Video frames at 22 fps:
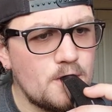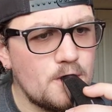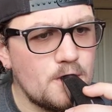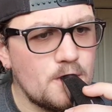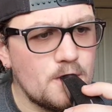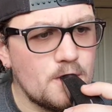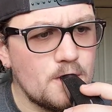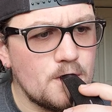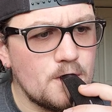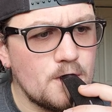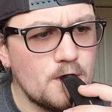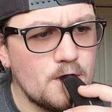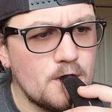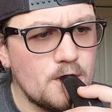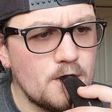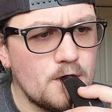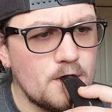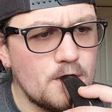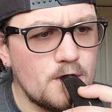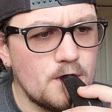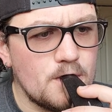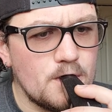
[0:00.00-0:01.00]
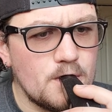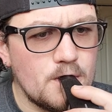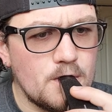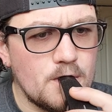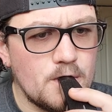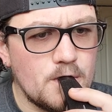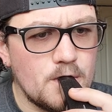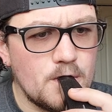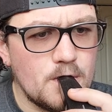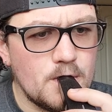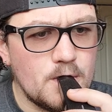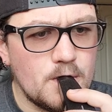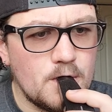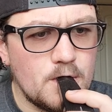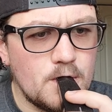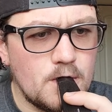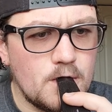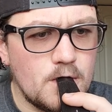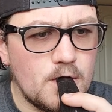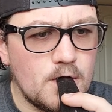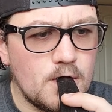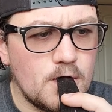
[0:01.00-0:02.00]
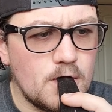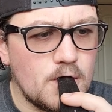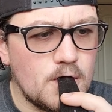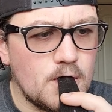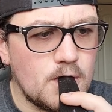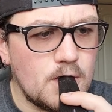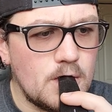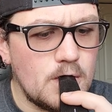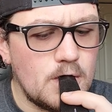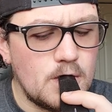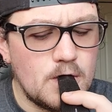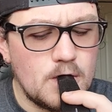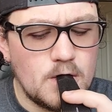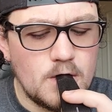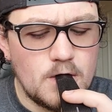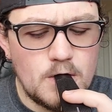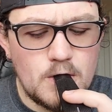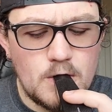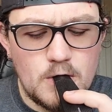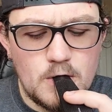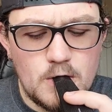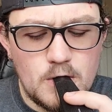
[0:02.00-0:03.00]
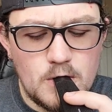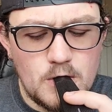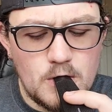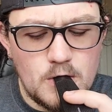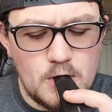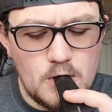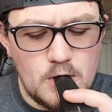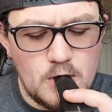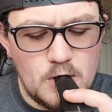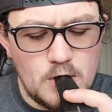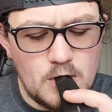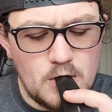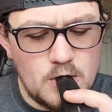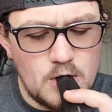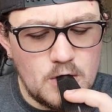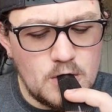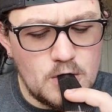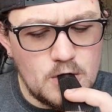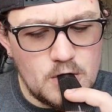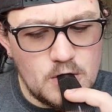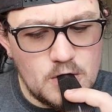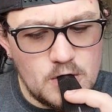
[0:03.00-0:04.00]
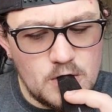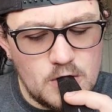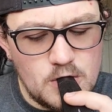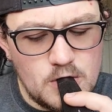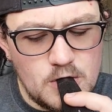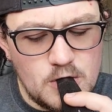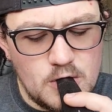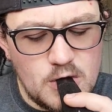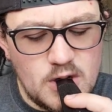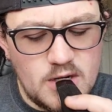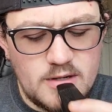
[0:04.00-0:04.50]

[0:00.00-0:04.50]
(no one is talking)